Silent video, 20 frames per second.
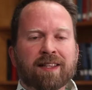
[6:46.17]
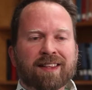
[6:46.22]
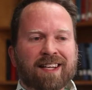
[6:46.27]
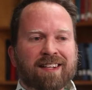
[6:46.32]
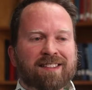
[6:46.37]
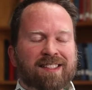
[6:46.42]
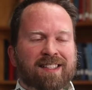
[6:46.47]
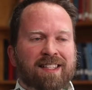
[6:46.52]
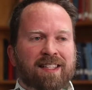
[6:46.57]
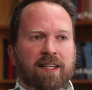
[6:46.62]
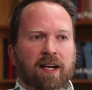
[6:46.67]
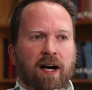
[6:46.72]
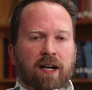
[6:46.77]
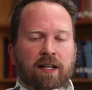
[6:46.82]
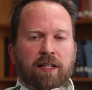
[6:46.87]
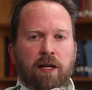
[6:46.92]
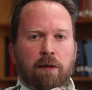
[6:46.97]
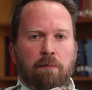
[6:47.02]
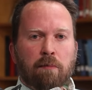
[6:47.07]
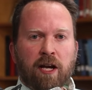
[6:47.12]
And they see
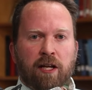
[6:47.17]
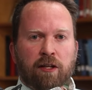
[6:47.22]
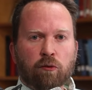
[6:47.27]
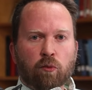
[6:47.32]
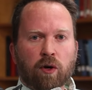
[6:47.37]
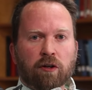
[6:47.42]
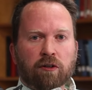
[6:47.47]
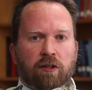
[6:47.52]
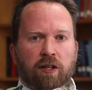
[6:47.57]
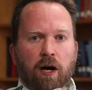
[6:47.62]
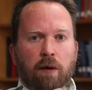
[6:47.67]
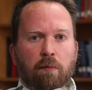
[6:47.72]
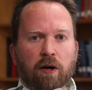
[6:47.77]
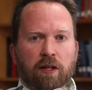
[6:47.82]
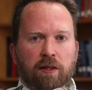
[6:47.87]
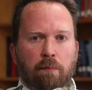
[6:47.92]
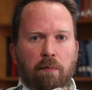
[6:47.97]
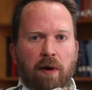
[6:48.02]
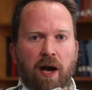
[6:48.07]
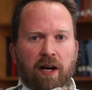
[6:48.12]
Ande Emmanuel come
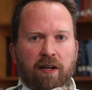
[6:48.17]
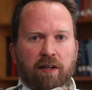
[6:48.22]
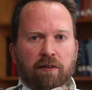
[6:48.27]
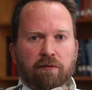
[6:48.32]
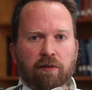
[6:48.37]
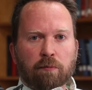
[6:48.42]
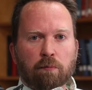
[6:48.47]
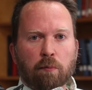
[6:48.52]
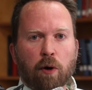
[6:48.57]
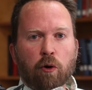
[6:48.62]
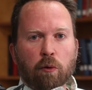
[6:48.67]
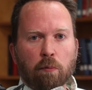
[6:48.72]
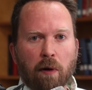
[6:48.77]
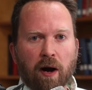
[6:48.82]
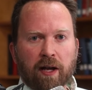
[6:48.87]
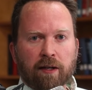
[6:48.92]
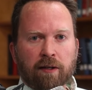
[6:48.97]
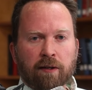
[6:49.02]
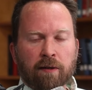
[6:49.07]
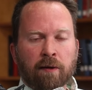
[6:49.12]
on the back of a
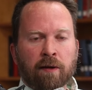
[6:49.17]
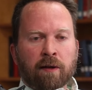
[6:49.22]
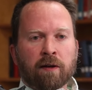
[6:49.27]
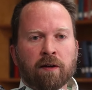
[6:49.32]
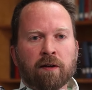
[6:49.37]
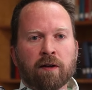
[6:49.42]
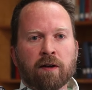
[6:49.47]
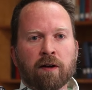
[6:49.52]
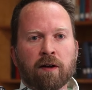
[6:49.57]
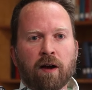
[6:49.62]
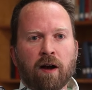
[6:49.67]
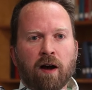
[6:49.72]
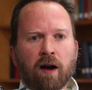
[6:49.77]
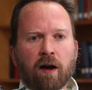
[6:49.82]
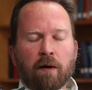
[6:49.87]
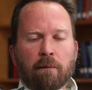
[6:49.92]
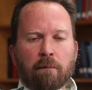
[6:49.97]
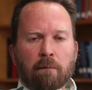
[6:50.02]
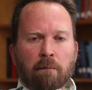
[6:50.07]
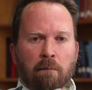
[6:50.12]
motorbike
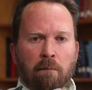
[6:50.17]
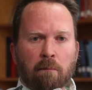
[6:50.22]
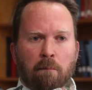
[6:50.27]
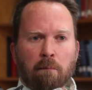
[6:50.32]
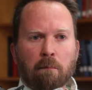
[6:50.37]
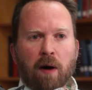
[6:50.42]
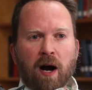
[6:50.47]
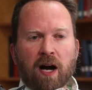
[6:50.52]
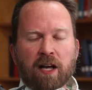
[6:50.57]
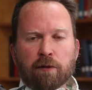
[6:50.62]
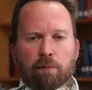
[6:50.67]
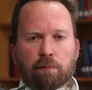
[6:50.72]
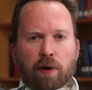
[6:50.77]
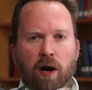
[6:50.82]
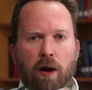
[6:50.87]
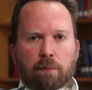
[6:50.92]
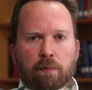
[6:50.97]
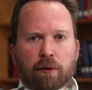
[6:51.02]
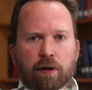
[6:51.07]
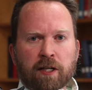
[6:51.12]
by the
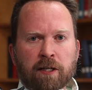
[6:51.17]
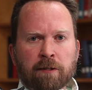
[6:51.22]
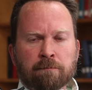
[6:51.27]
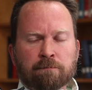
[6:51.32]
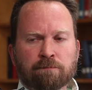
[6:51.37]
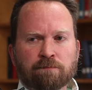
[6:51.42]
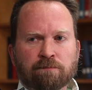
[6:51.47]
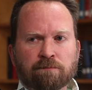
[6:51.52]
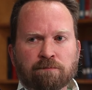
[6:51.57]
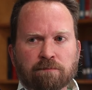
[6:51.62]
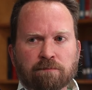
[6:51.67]
property.